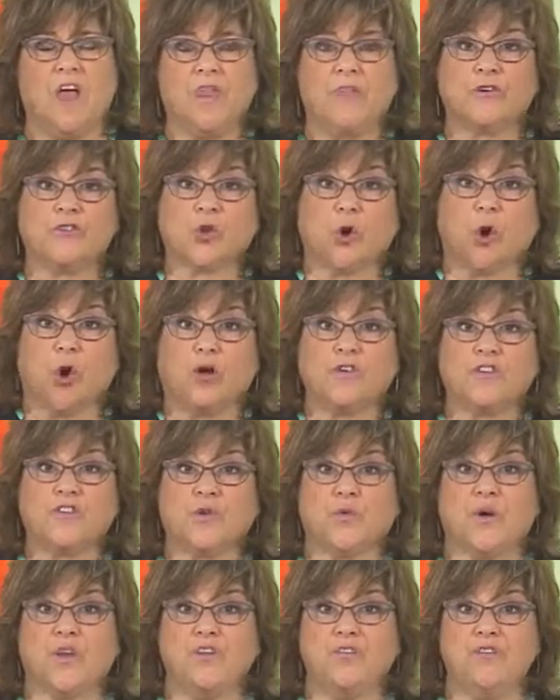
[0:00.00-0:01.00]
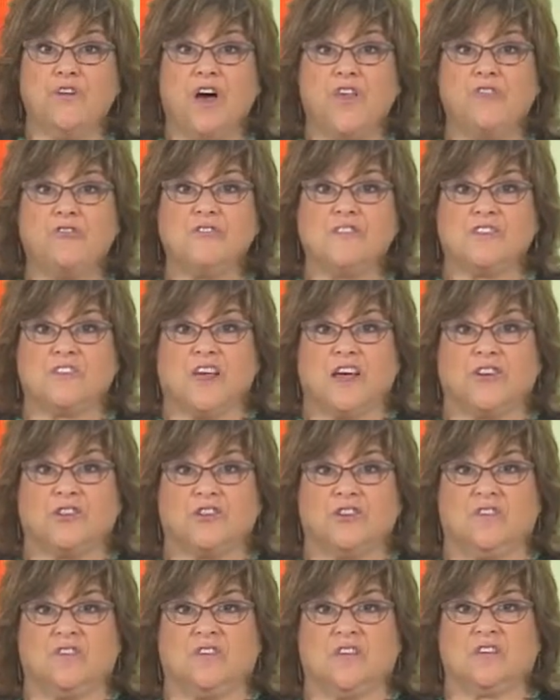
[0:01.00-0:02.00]
There's also another
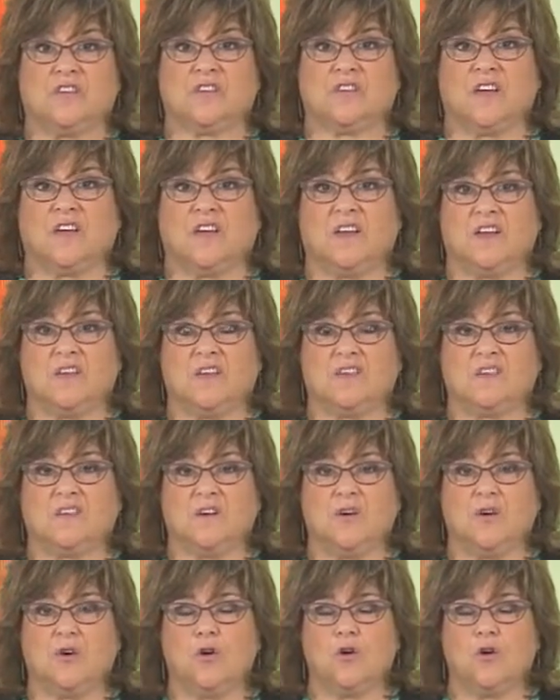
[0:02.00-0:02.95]
section that says,